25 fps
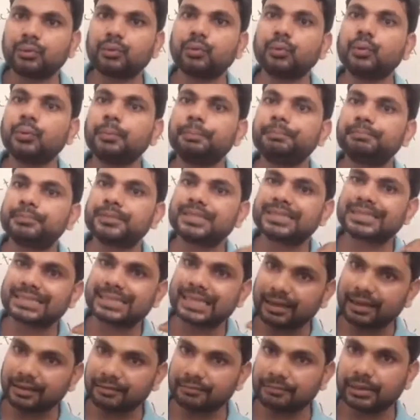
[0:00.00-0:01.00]
Group
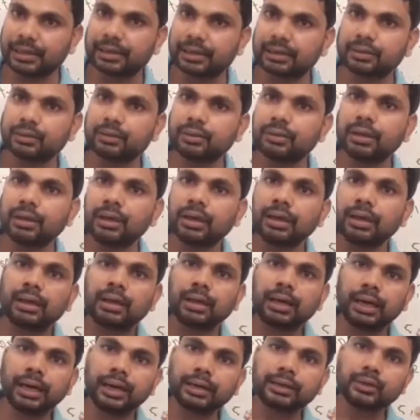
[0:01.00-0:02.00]
7
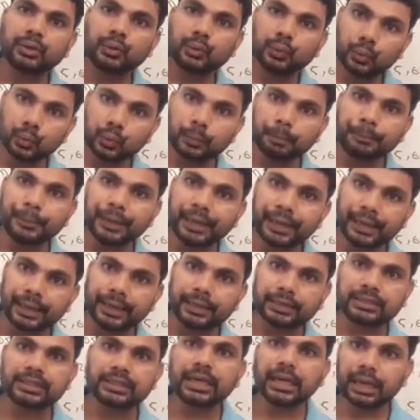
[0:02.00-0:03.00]
and group
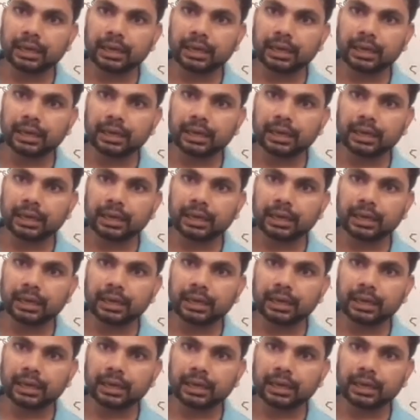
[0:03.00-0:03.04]
8,